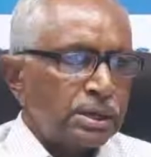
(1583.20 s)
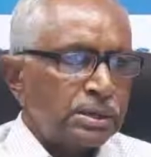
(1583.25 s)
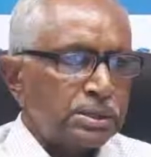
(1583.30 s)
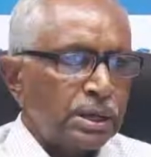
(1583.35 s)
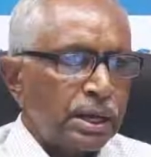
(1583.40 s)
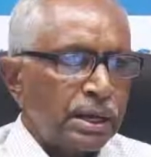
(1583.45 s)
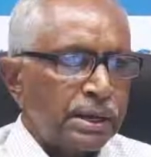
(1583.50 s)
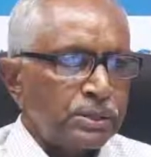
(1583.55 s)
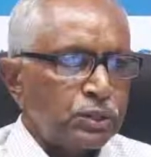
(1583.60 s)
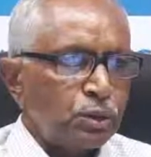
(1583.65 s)

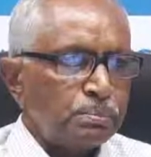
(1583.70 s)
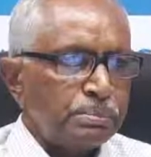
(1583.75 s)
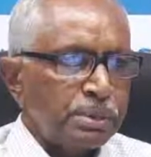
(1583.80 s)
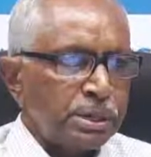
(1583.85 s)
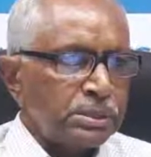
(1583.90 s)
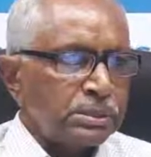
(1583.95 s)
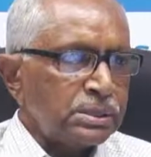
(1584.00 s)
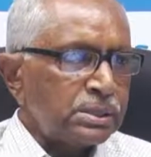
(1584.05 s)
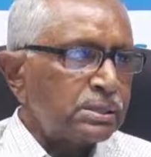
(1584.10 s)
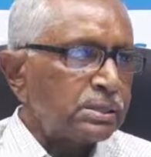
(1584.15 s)
end of
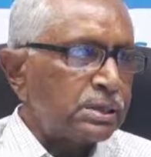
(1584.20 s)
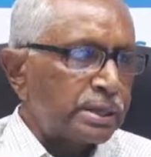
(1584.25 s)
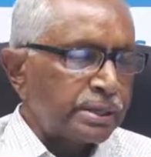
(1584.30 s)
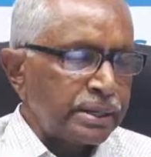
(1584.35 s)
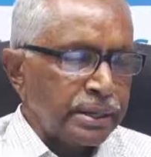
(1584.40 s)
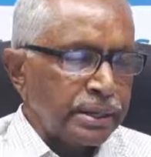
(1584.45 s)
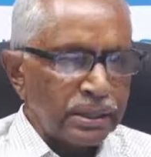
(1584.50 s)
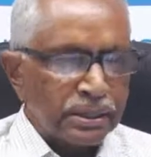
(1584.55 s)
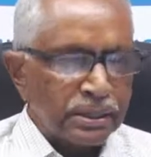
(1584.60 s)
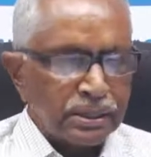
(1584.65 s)
it i
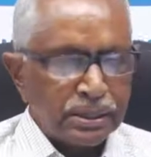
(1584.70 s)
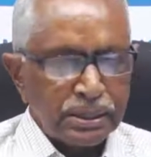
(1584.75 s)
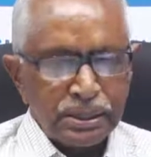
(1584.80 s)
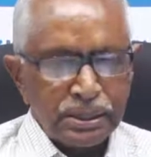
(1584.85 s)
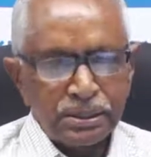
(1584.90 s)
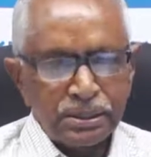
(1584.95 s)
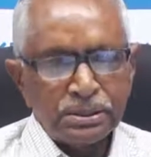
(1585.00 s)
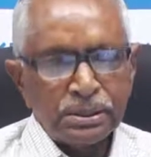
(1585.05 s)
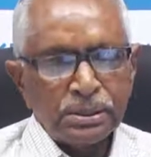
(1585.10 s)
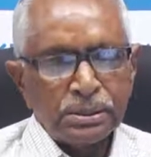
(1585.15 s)
think uh,
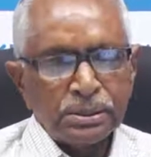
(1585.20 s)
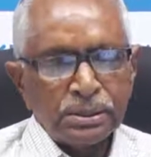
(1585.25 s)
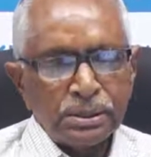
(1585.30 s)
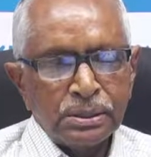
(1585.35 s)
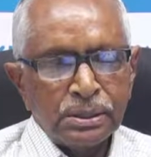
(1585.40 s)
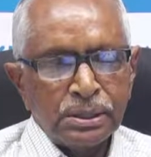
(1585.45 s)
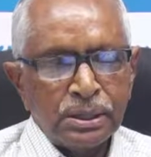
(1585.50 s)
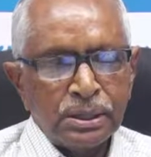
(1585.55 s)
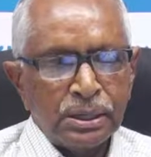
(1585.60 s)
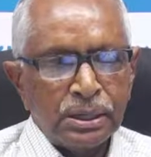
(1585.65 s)

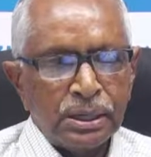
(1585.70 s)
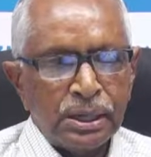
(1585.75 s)
uh,